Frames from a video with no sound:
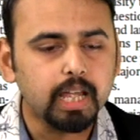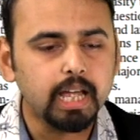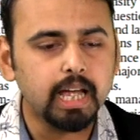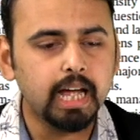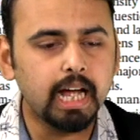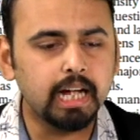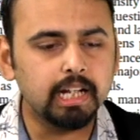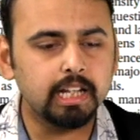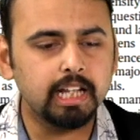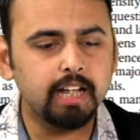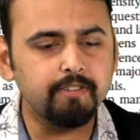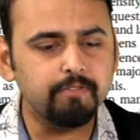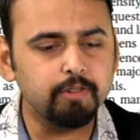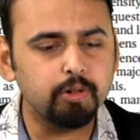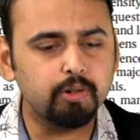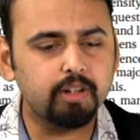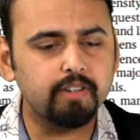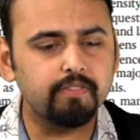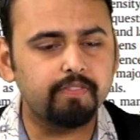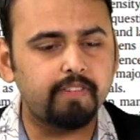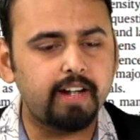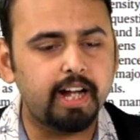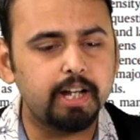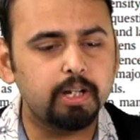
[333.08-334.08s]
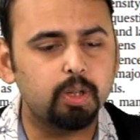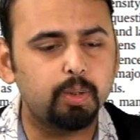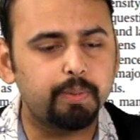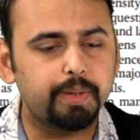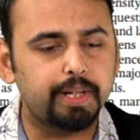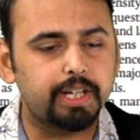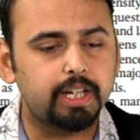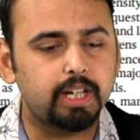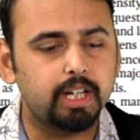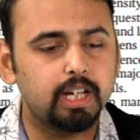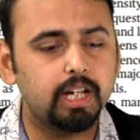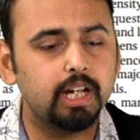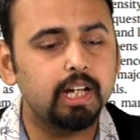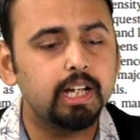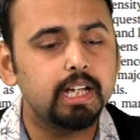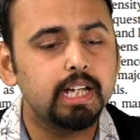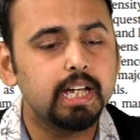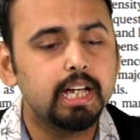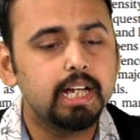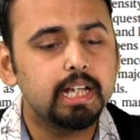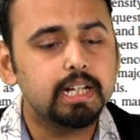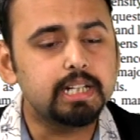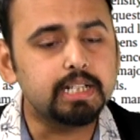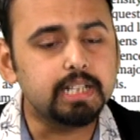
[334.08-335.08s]
at left, you can find over here,
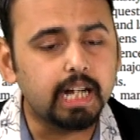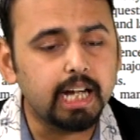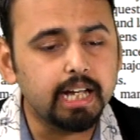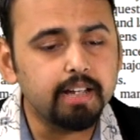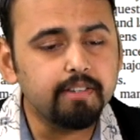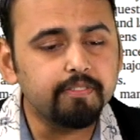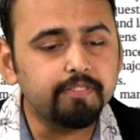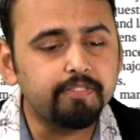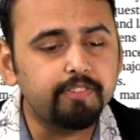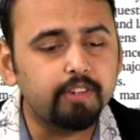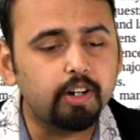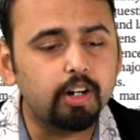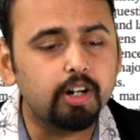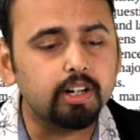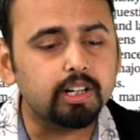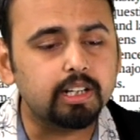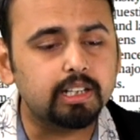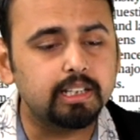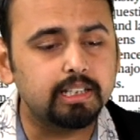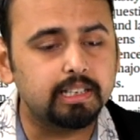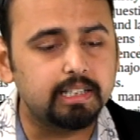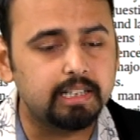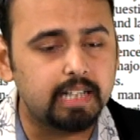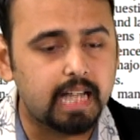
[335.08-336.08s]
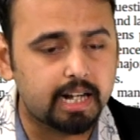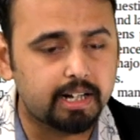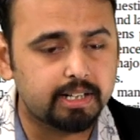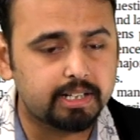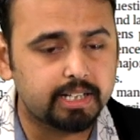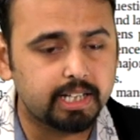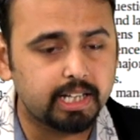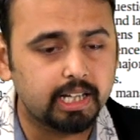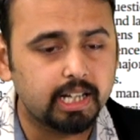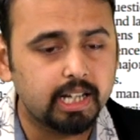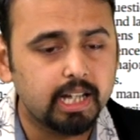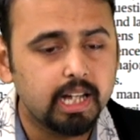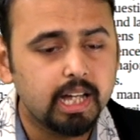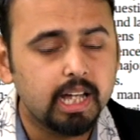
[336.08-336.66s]
time for clarity.